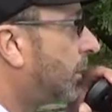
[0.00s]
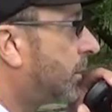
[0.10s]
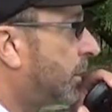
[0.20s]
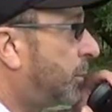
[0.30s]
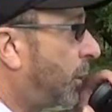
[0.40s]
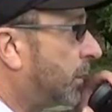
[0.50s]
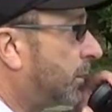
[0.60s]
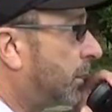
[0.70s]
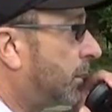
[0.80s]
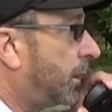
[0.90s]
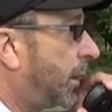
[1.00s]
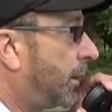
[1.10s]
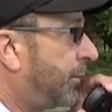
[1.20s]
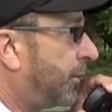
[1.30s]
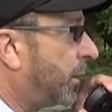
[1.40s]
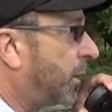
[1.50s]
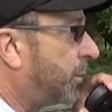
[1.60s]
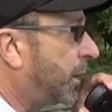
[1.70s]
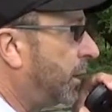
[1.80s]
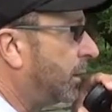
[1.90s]
QRZ Parks on the air
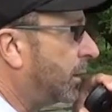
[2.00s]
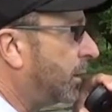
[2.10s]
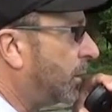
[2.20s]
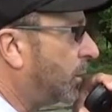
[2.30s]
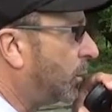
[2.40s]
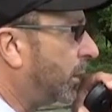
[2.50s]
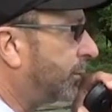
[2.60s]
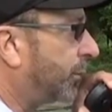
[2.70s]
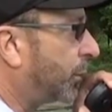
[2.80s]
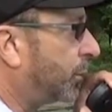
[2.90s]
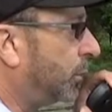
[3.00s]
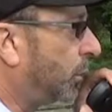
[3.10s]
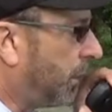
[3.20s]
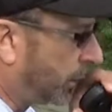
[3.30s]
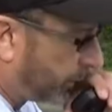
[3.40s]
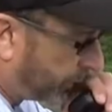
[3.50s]
from Kilo 1421,